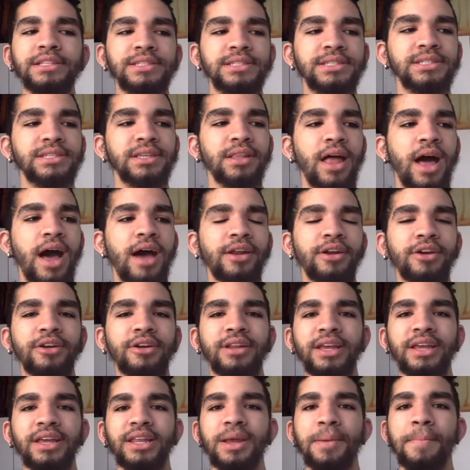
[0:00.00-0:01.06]

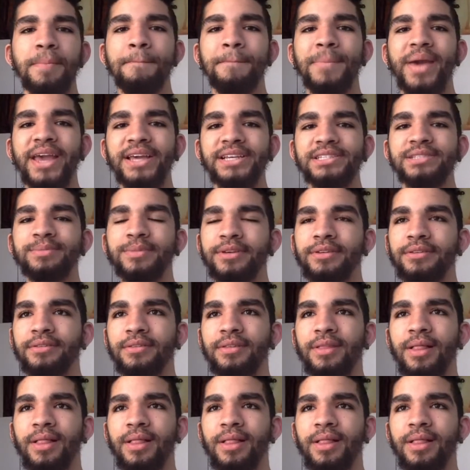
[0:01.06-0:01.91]
slaughtered in a basement.